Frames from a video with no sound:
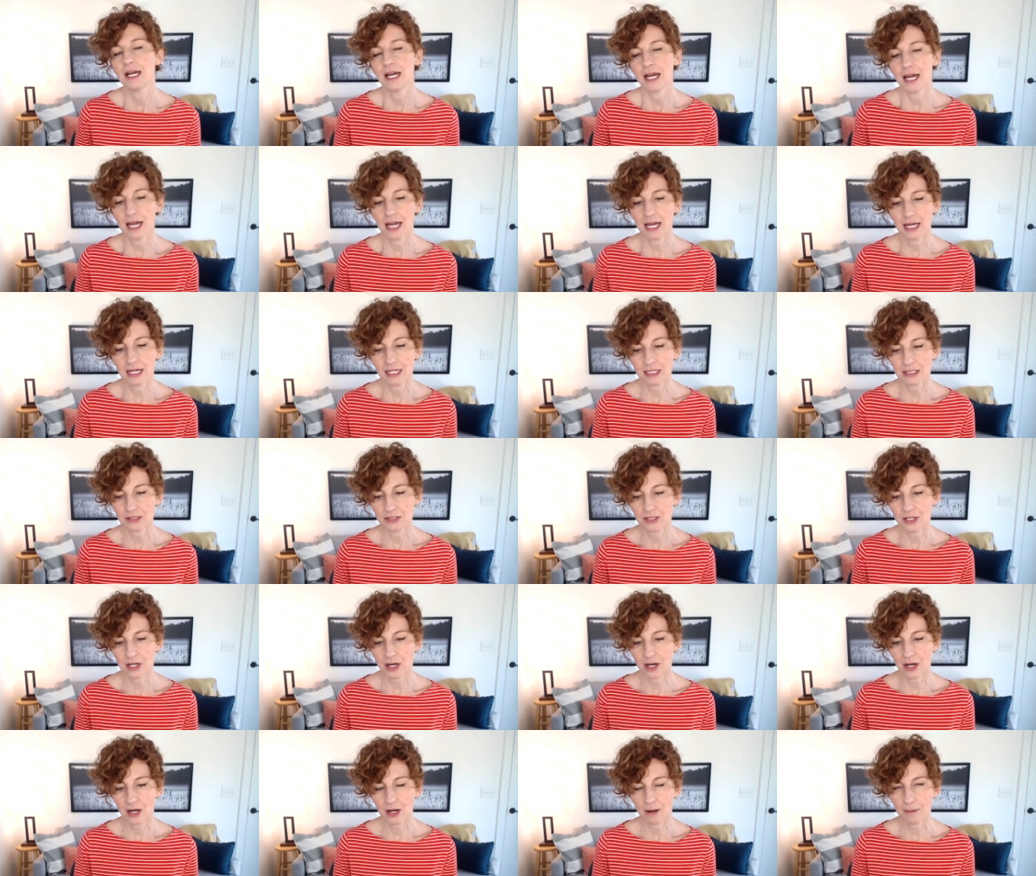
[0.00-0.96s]
And
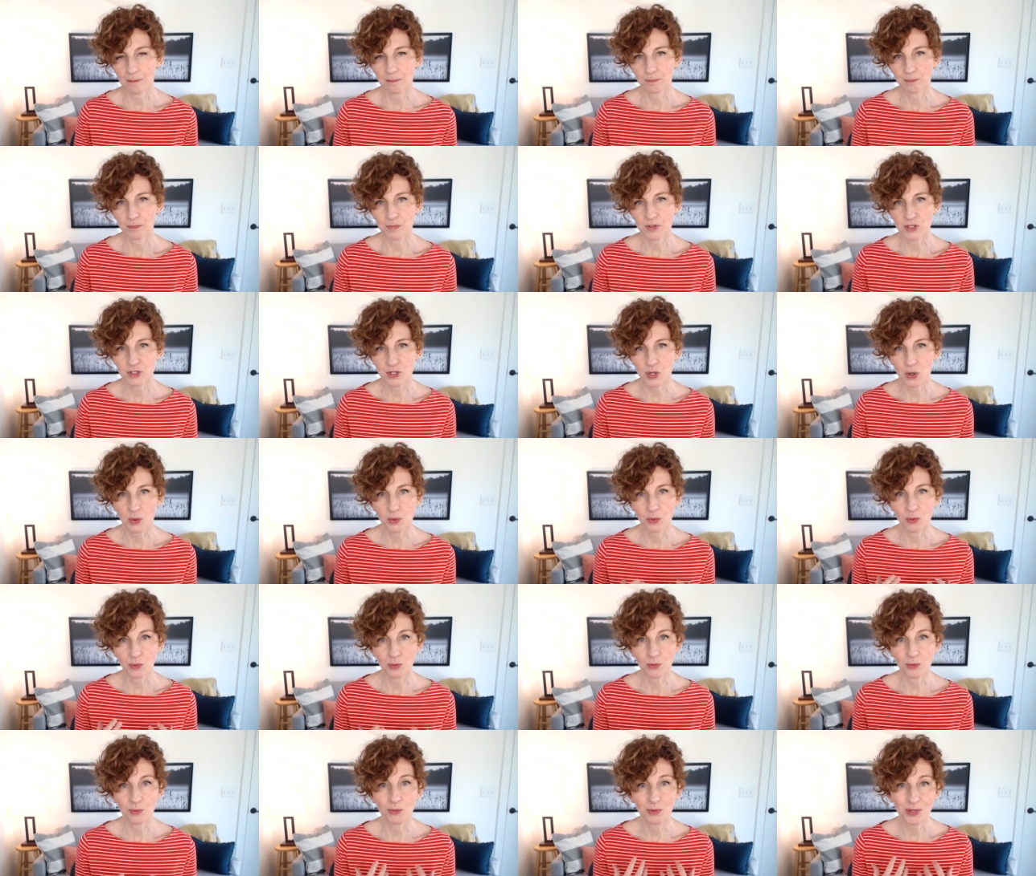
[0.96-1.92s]
um,
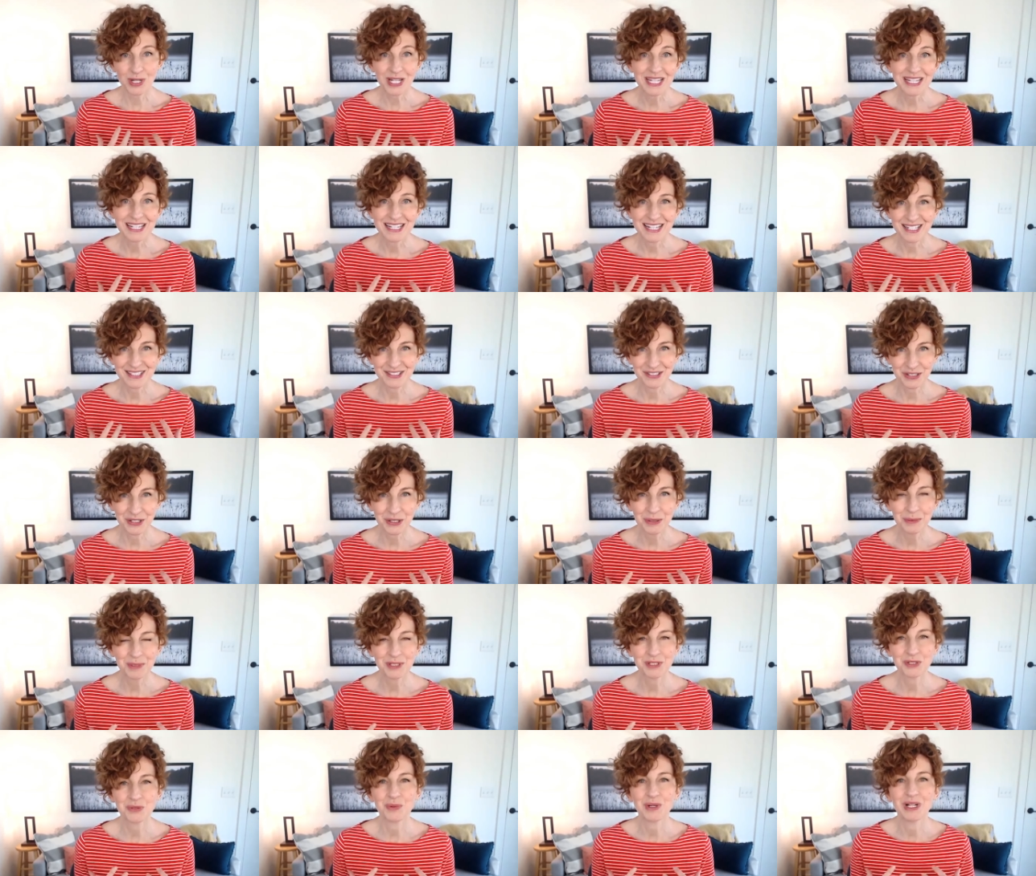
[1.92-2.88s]
so we as
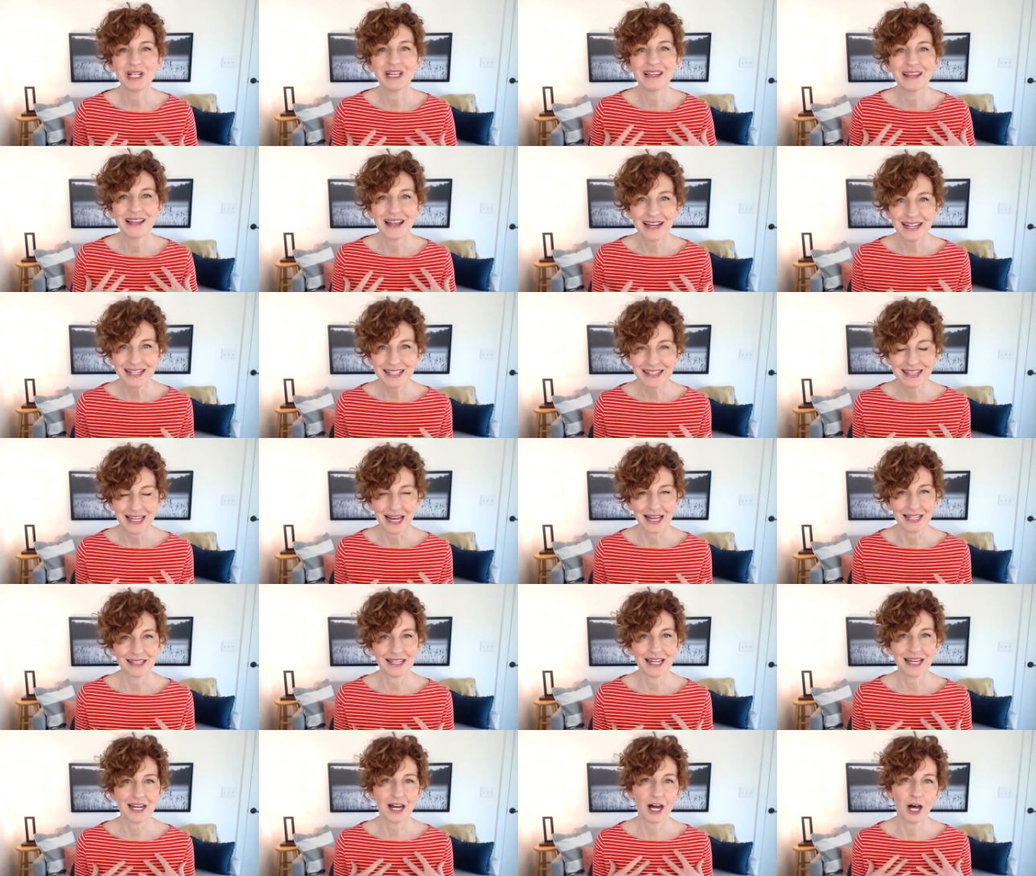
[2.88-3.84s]
humans, we like that.
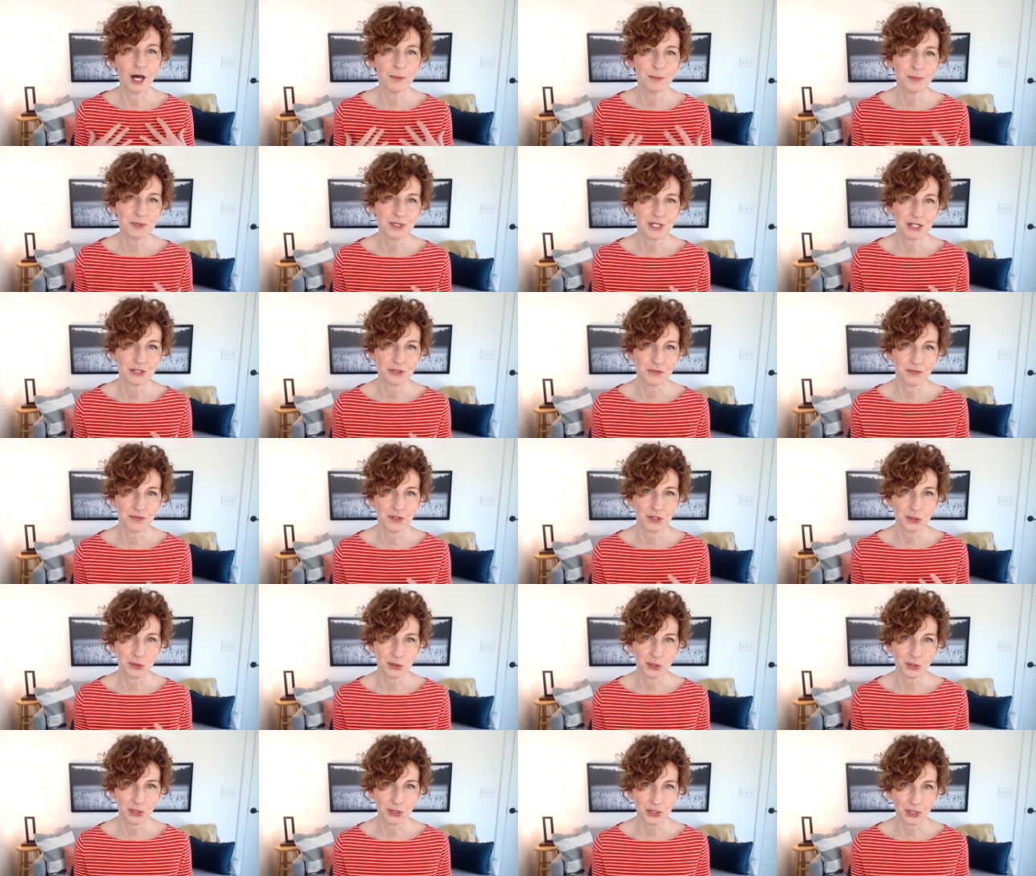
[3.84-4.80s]
That helps us feel
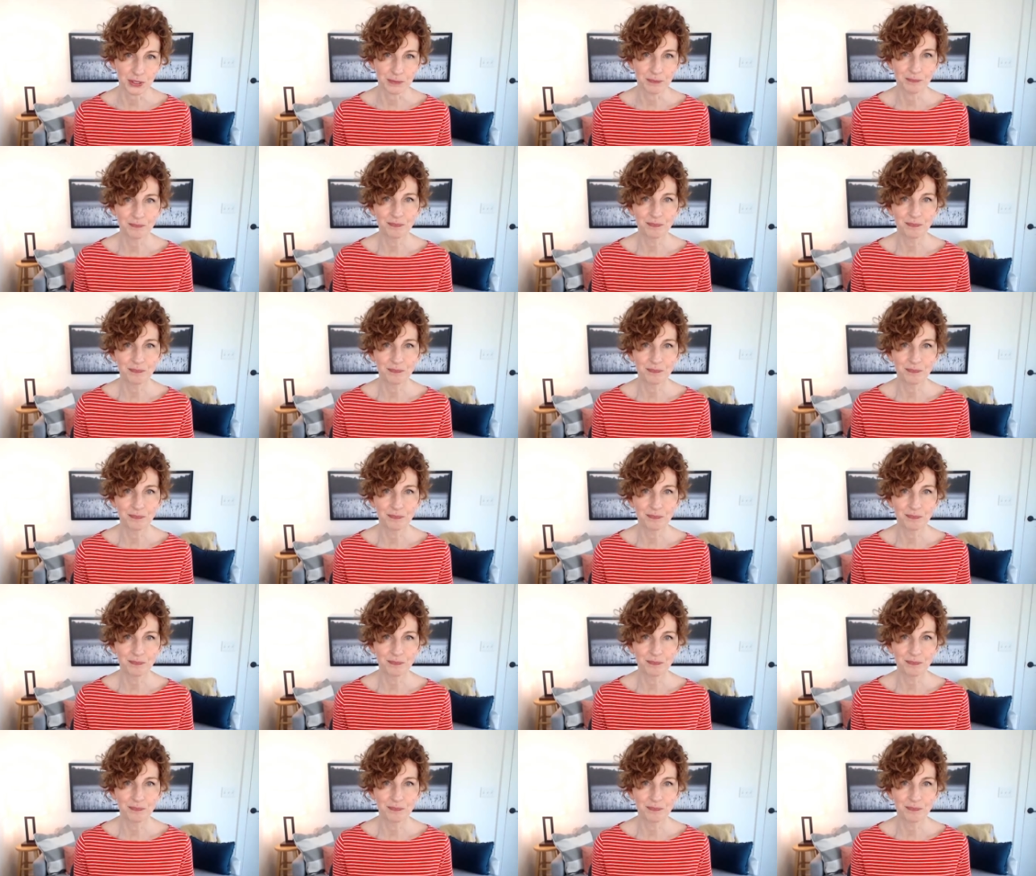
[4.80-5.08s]
good.